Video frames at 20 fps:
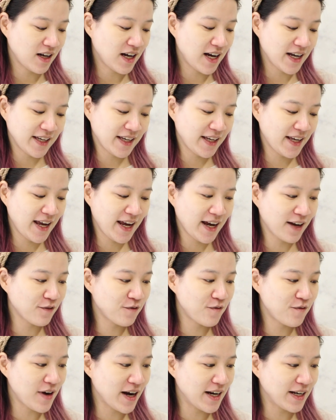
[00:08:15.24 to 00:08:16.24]
I can't
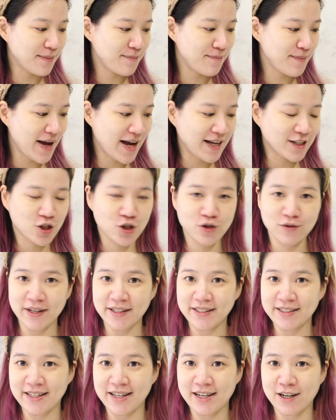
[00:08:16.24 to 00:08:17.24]
find a match
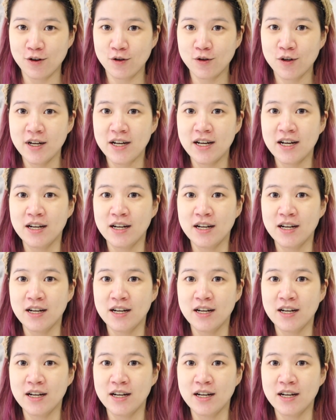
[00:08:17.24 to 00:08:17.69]
right now.